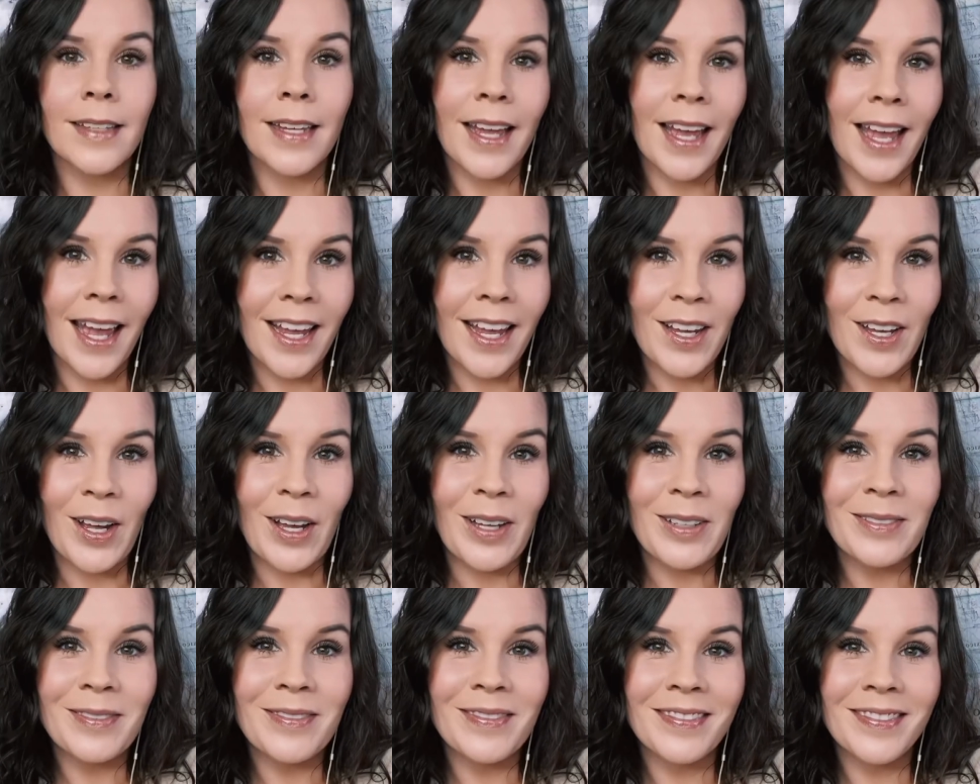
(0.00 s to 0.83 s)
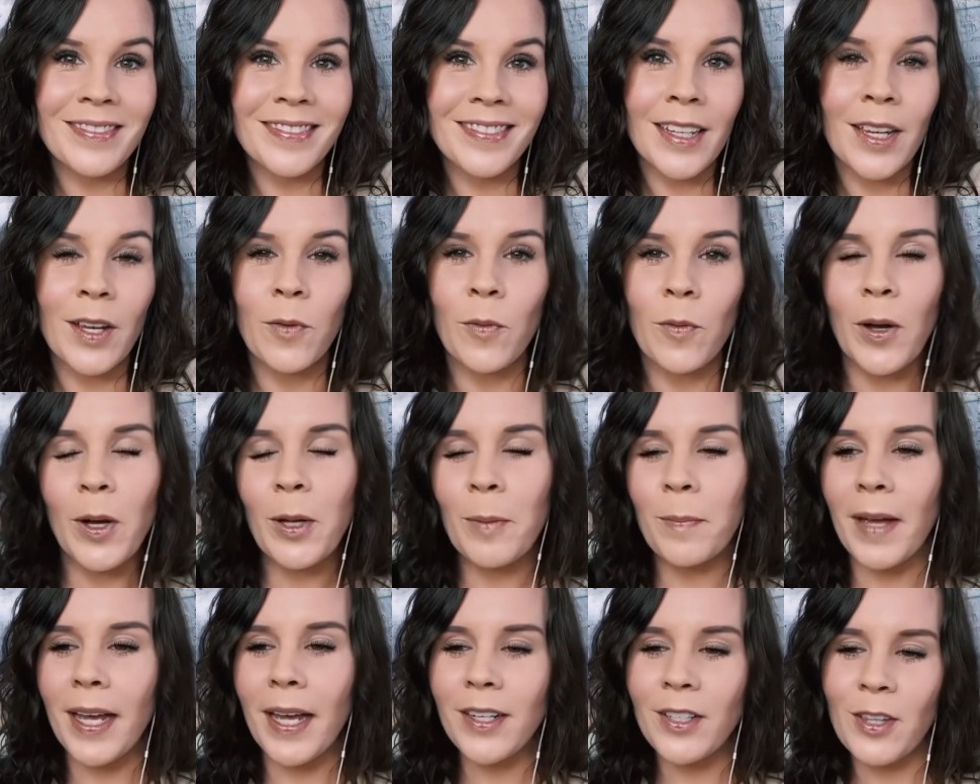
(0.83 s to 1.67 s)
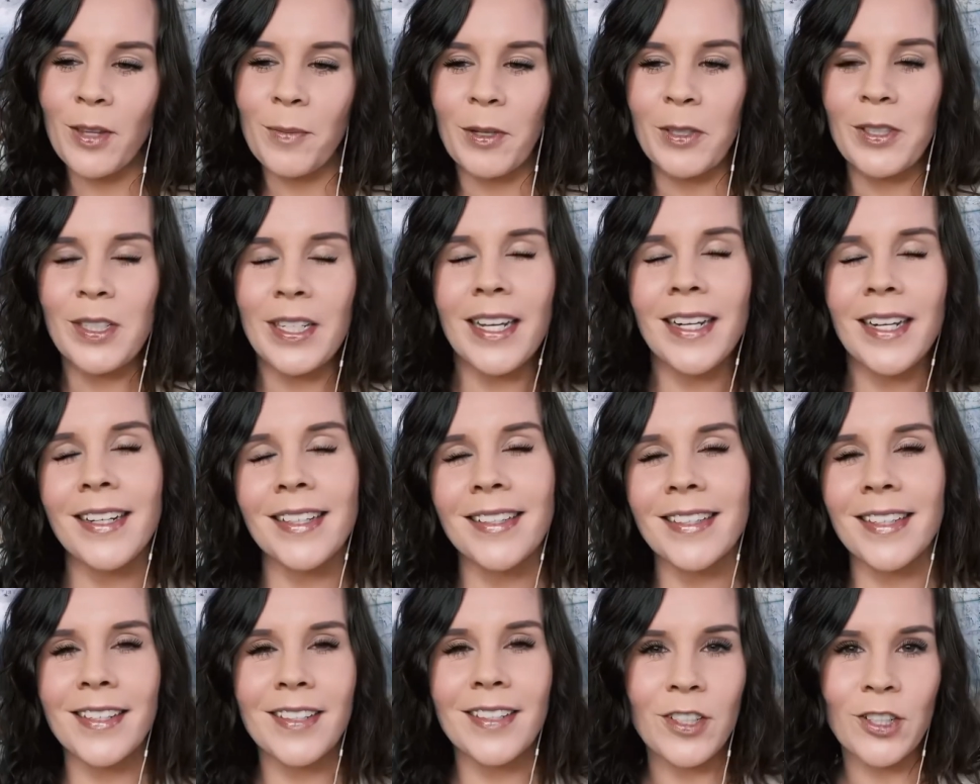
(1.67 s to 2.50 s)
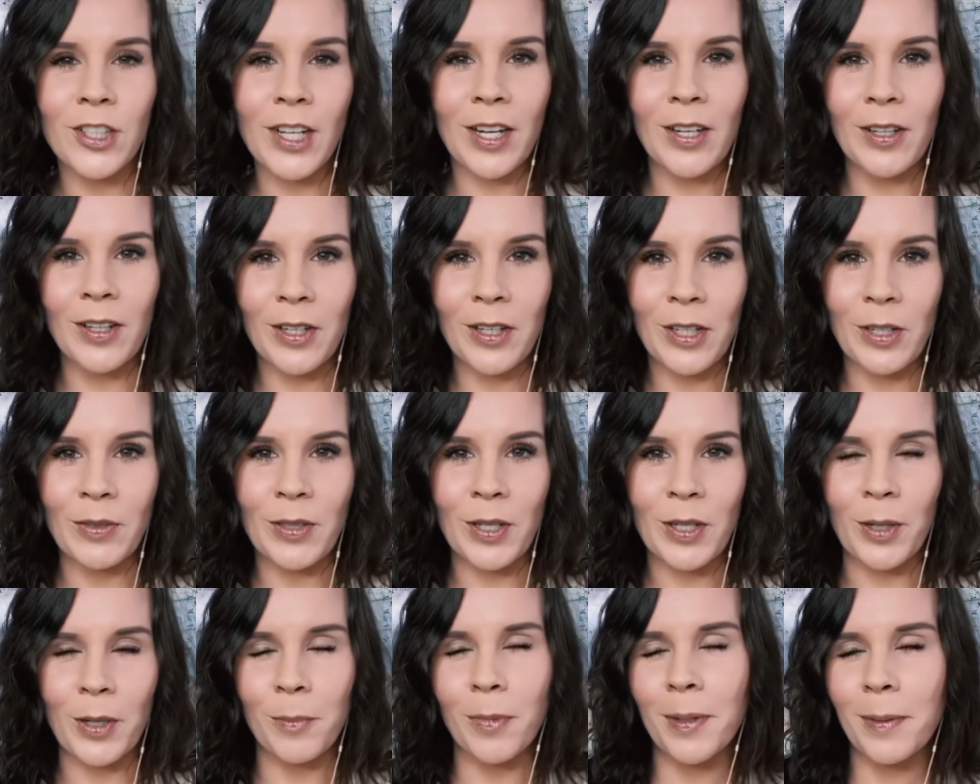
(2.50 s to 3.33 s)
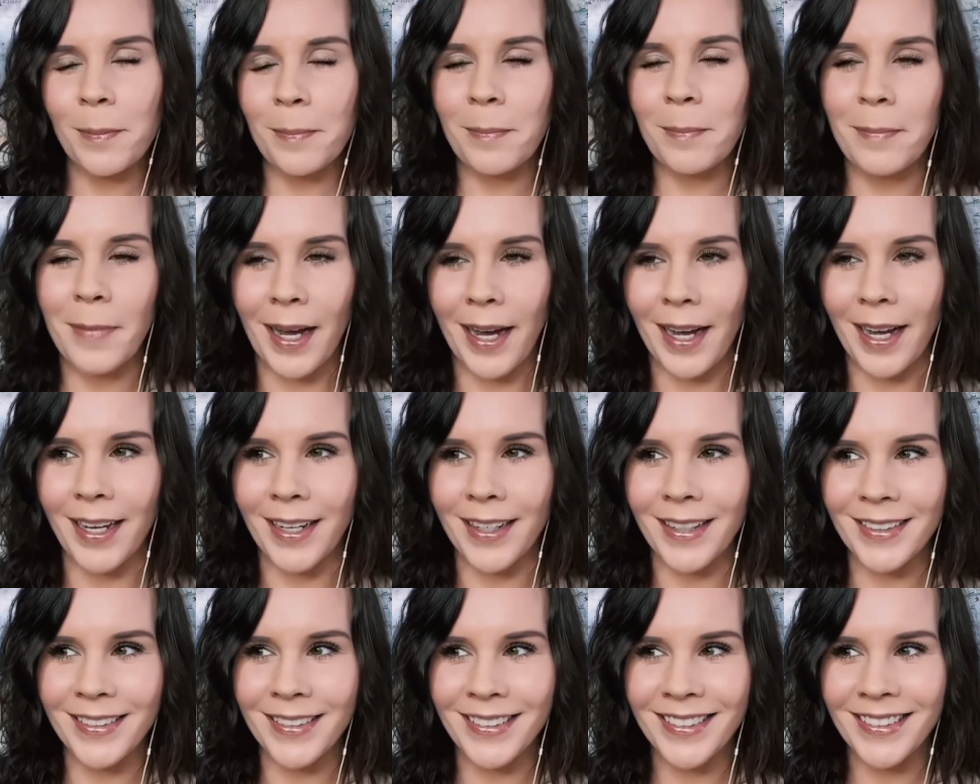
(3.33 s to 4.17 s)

Hey y'all. Welcome back to the most inconsistent channel on YouTube. Mine.